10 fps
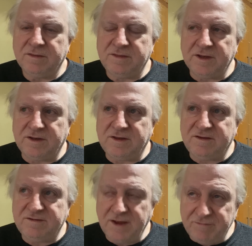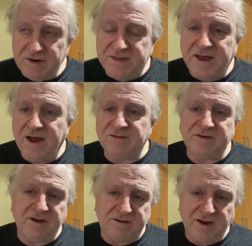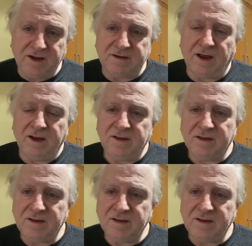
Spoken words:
The 7000 detector